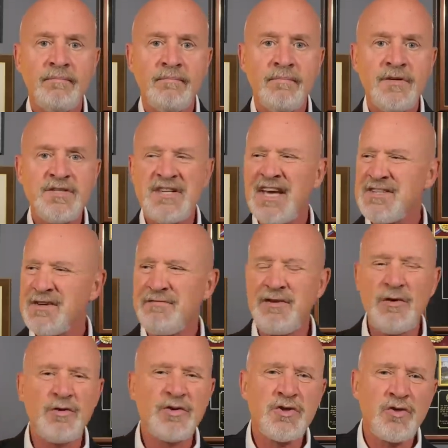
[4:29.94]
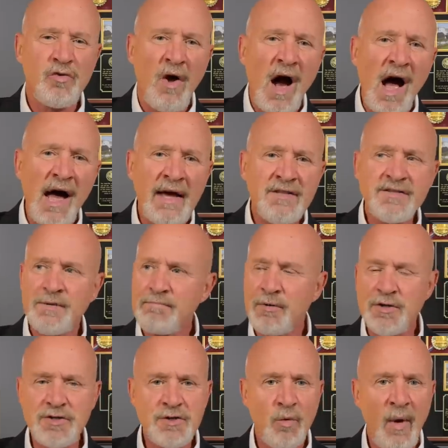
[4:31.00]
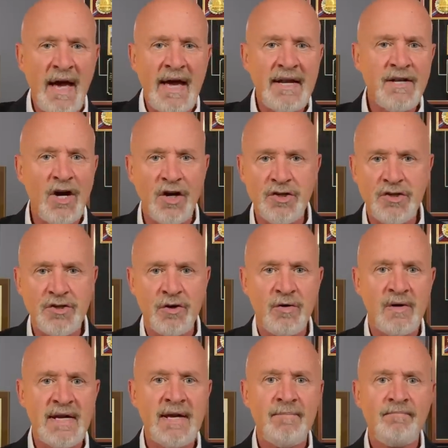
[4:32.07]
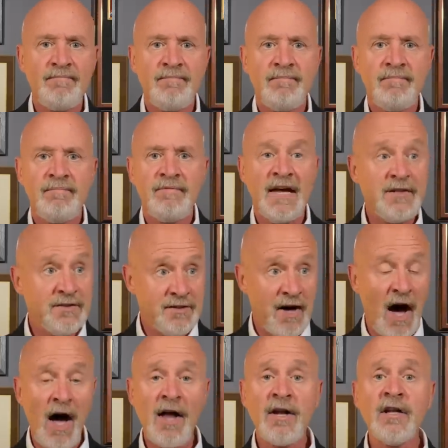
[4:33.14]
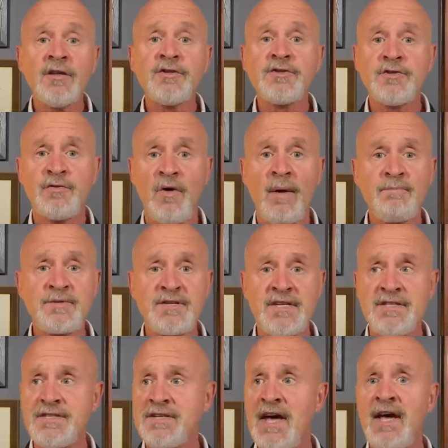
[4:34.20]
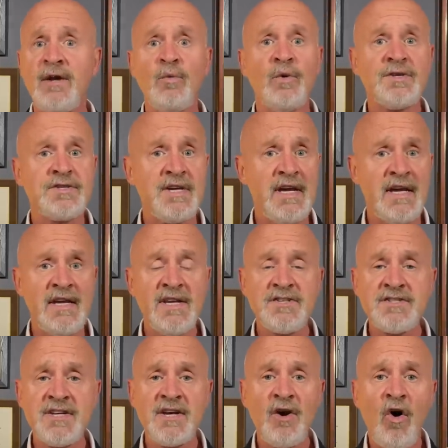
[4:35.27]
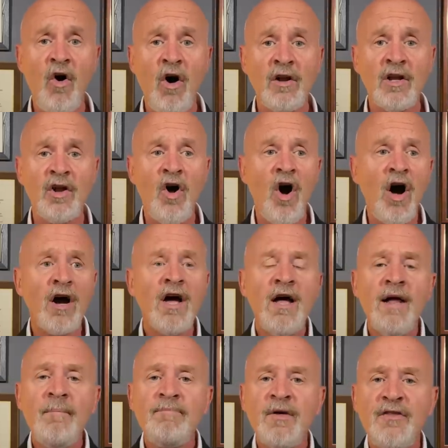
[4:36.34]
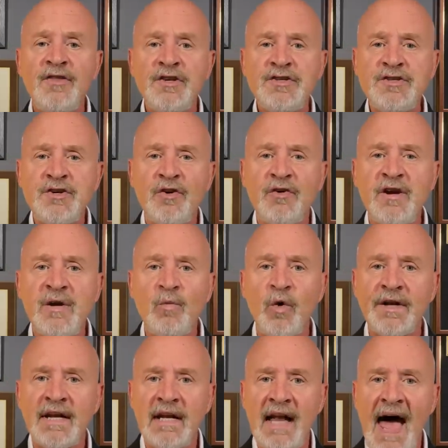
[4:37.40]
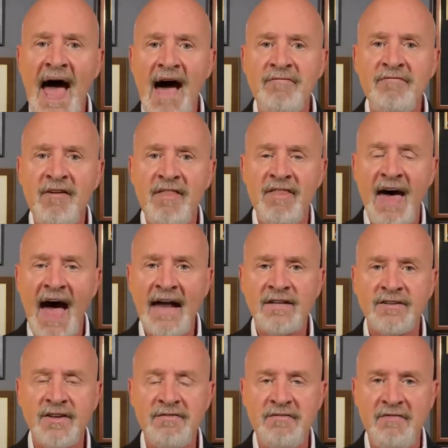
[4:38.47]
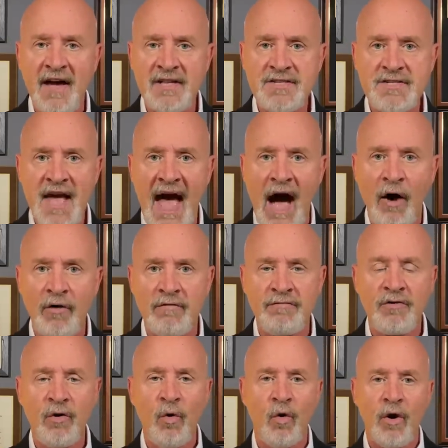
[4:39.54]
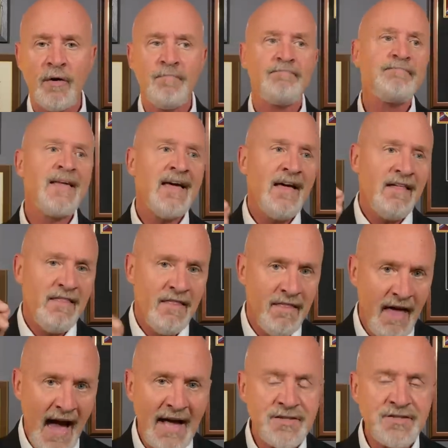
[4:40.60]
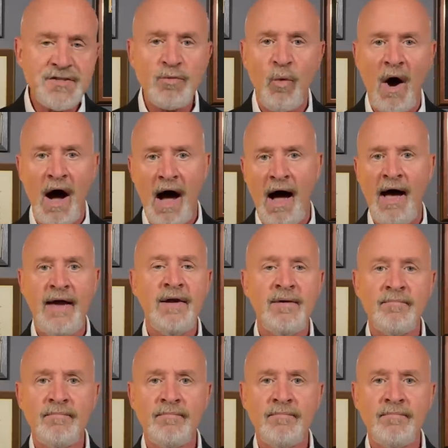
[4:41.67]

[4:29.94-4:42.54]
says if you try to persuade a jury that Donald Trump's intent was innocent all along, the jury would laugh that defense out of court. That's why